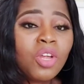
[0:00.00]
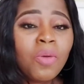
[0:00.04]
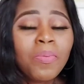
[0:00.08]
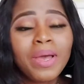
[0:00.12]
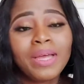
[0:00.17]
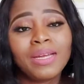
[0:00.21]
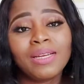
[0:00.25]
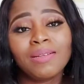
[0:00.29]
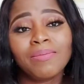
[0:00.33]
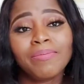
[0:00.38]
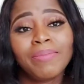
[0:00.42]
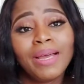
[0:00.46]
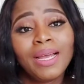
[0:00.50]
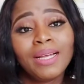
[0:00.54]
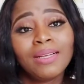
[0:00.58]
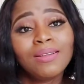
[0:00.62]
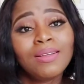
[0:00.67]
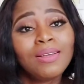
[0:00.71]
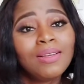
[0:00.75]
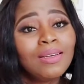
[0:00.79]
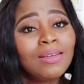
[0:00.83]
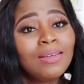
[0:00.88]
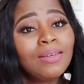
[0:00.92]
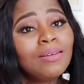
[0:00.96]
might
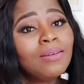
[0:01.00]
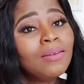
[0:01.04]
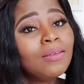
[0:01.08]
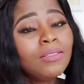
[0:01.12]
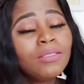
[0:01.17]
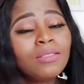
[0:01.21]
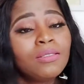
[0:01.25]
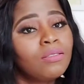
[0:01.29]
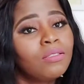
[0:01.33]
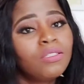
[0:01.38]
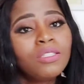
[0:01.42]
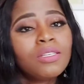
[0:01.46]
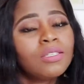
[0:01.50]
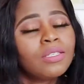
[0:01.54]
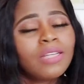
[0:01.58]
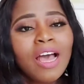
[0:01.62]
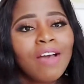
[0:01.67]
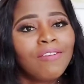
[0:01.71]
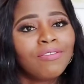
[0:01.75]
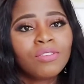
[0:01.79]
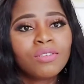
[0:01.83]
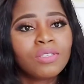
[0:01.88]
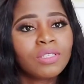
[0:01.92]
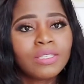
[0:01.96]
just
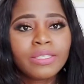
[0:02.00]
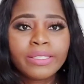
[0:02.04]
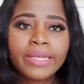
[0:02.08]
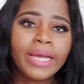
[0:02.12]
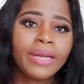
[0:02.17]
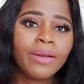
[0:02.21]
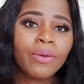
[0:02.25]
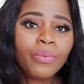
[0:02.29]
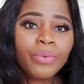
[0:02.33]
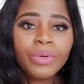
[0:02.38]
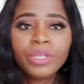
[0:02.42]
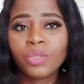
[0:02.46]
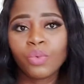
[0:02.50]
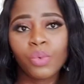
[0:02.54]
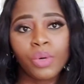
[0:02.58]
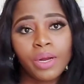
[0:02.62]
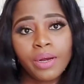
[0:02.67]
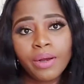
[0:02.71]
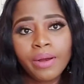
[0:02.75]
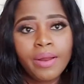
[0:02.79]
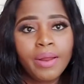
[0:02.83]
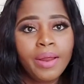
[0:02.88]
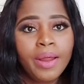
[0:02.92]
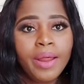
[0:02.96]
have to decide on which
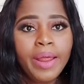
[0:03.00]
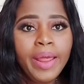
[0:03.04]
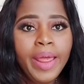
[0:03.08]
one.